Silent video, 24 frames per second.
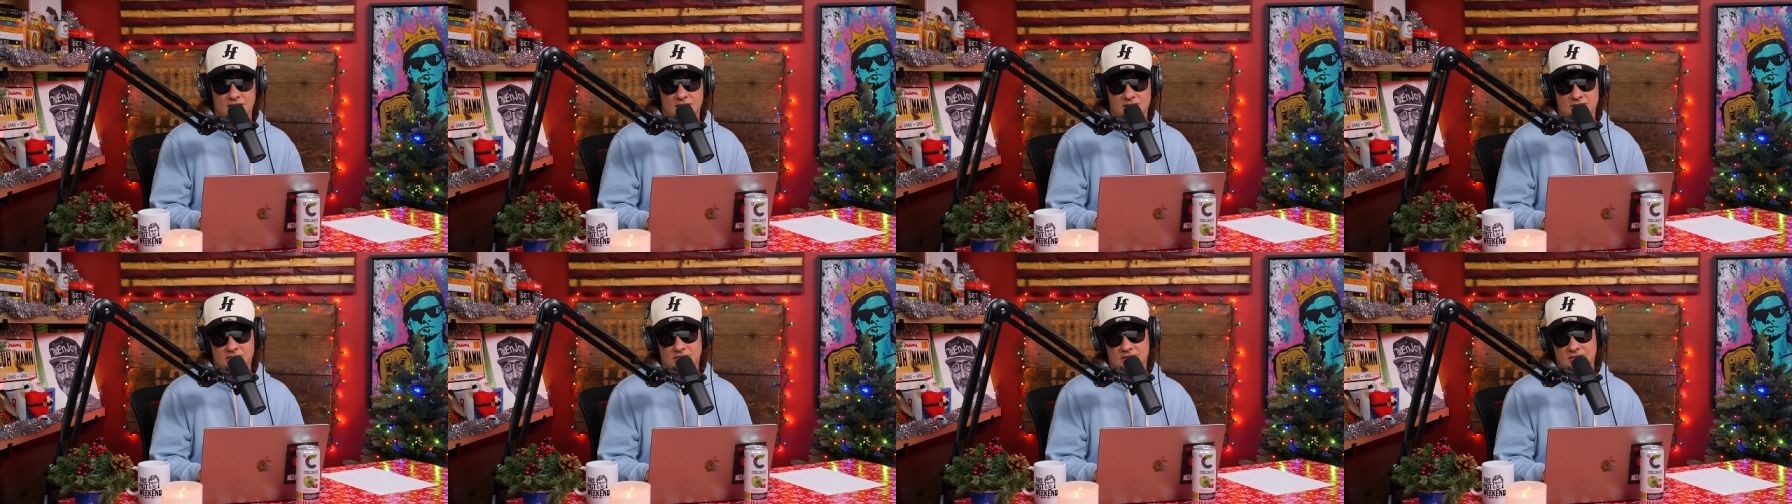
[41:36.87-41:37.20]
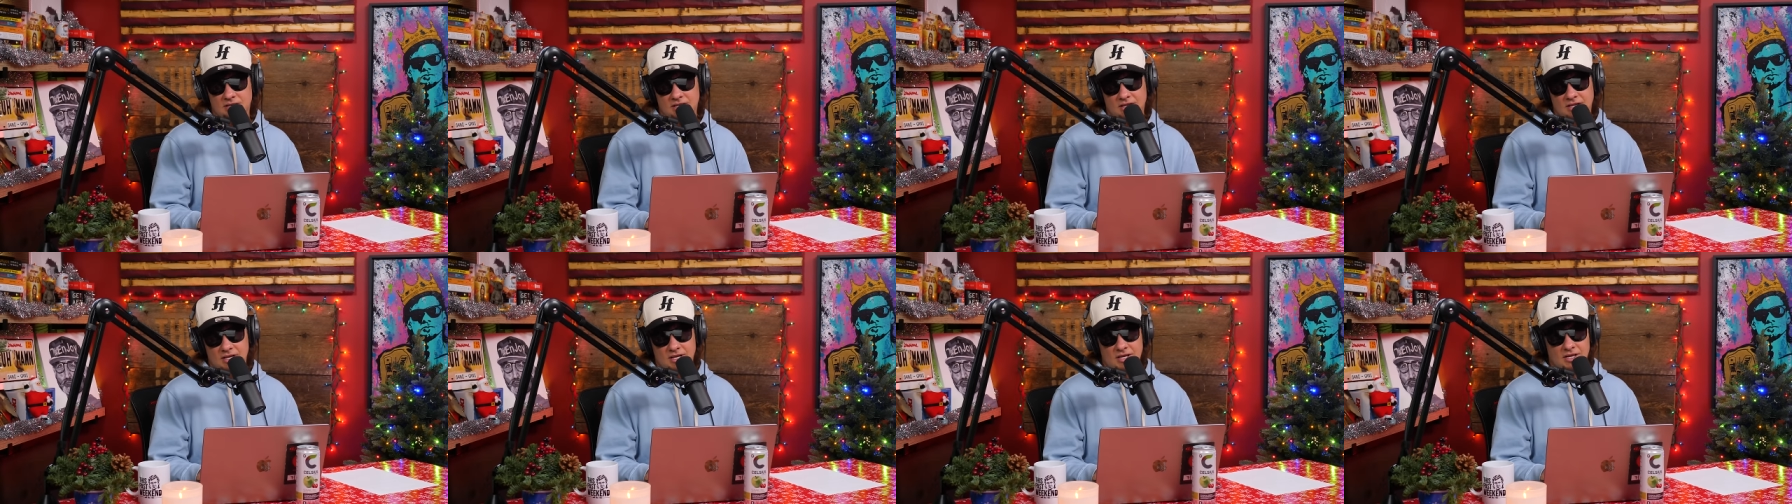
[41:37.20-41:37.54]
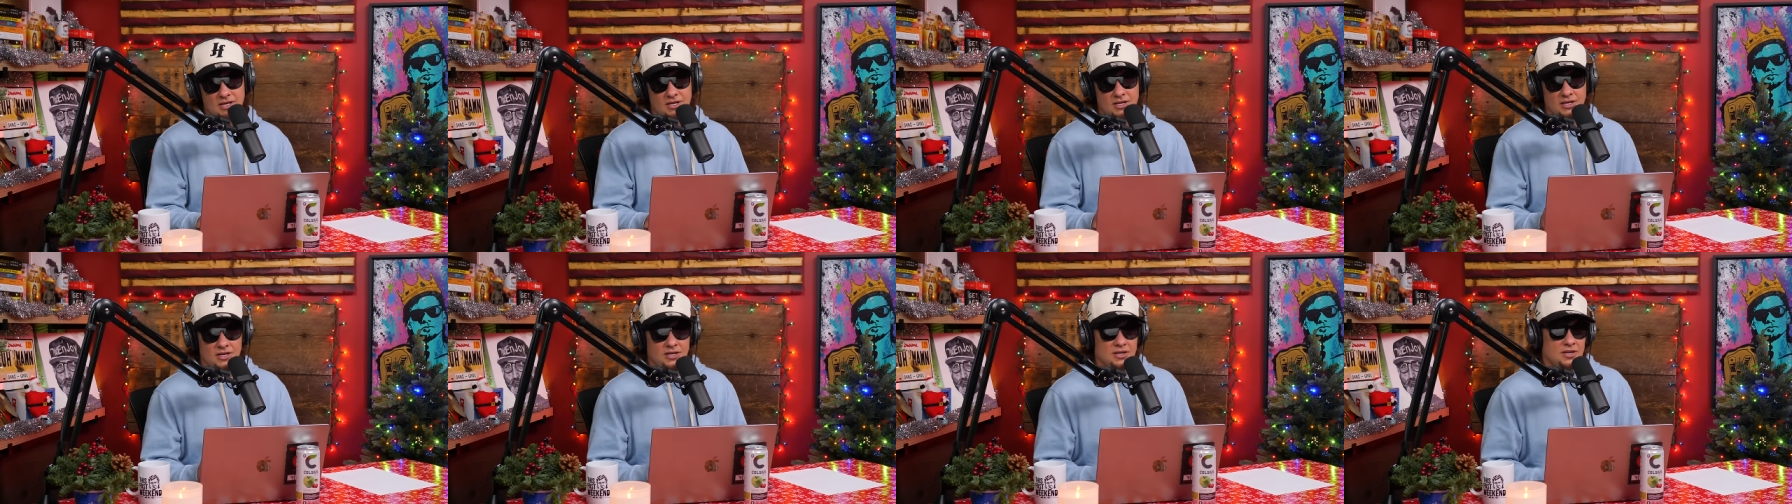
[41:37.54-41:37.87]
I,
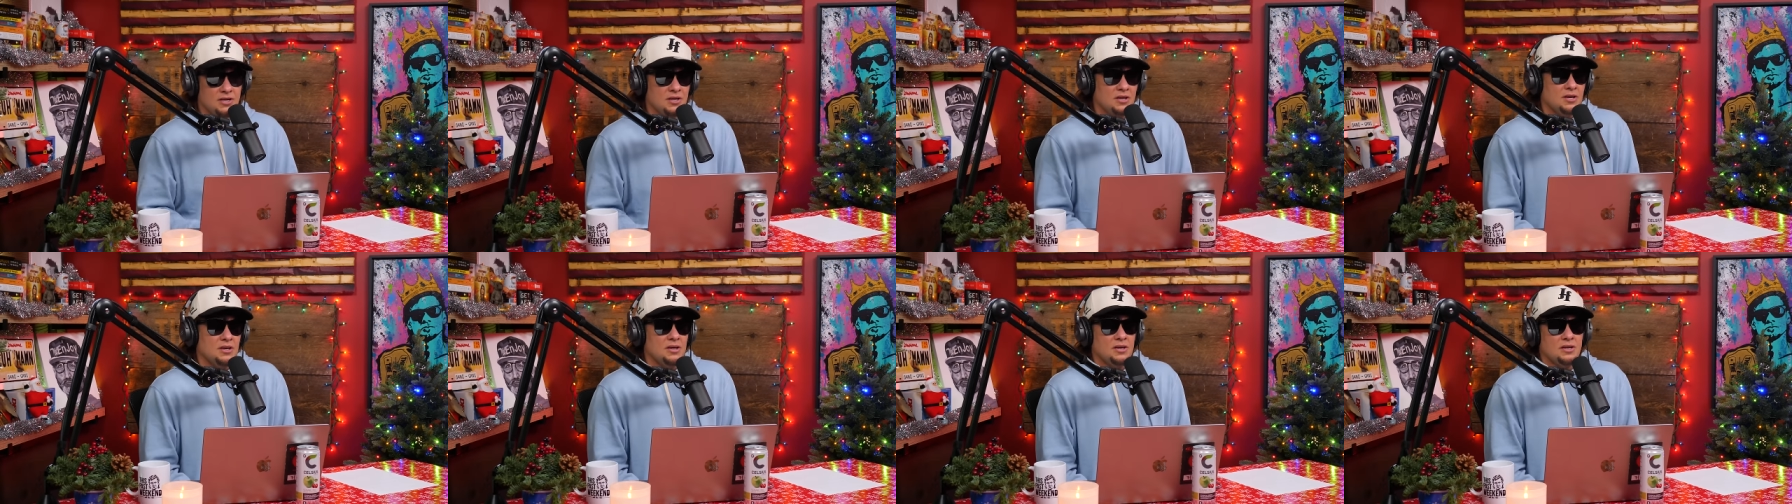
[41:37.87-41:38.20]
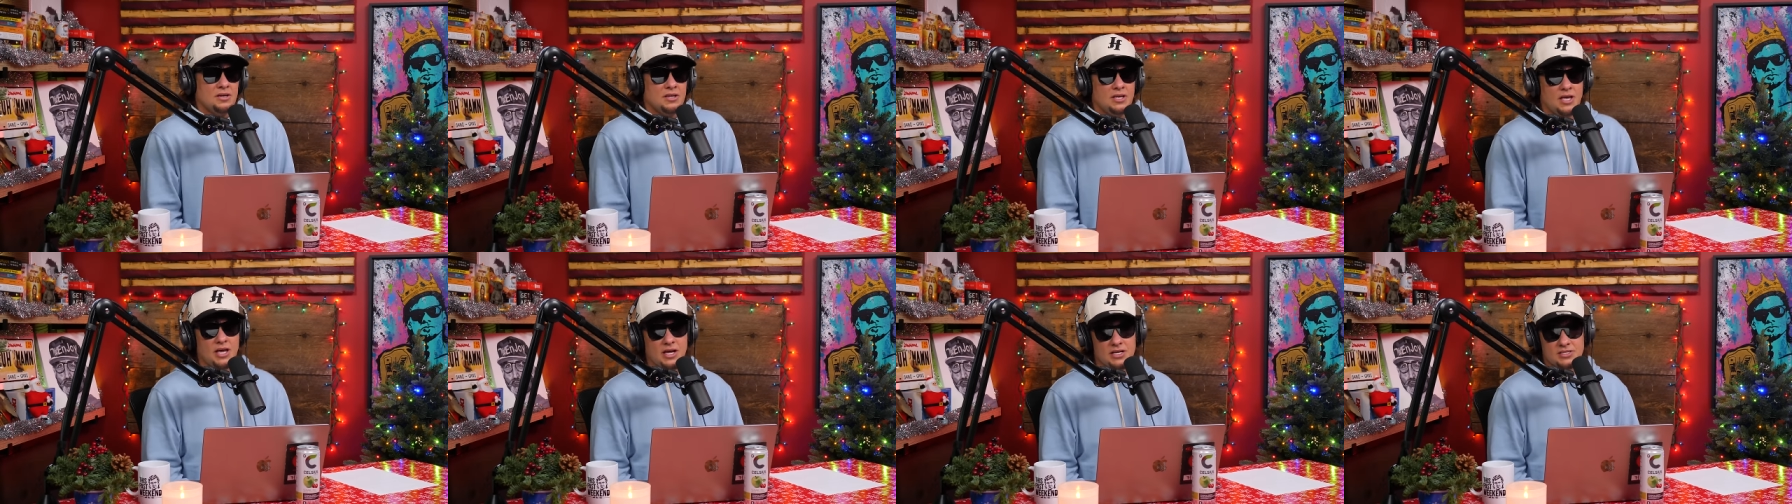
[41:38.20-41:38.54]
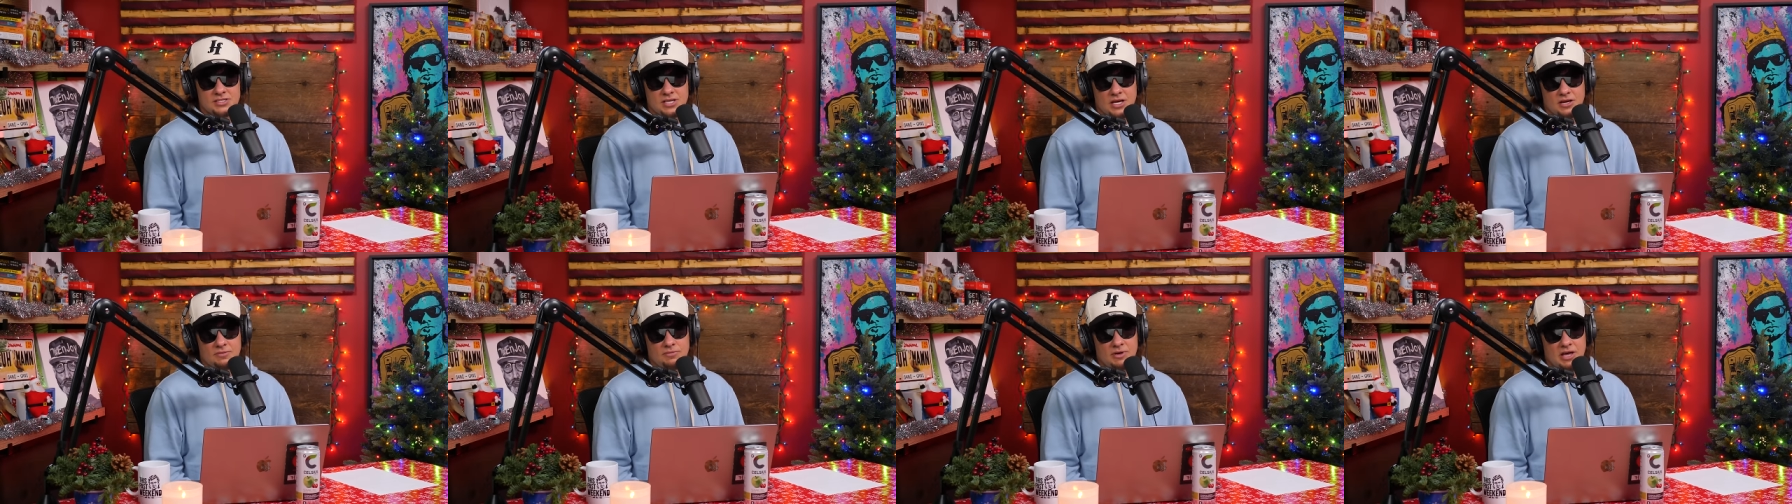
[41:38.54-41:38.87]
yeah.
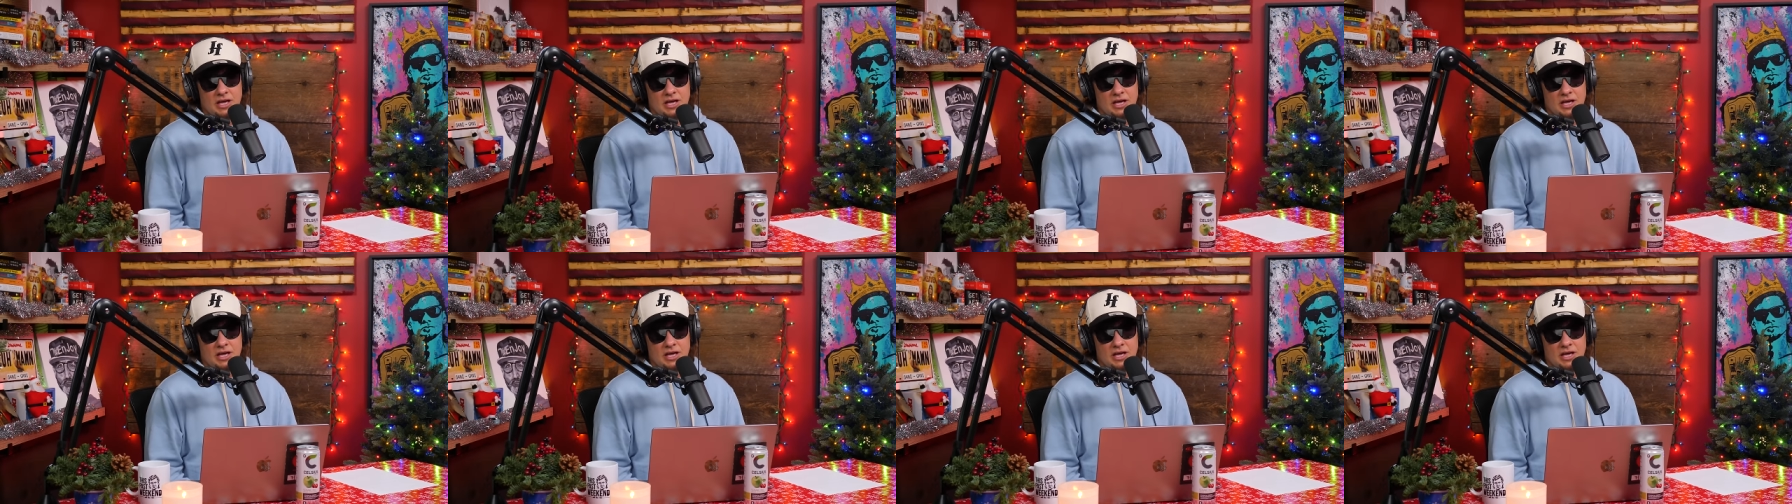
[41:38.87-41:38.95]
It's like,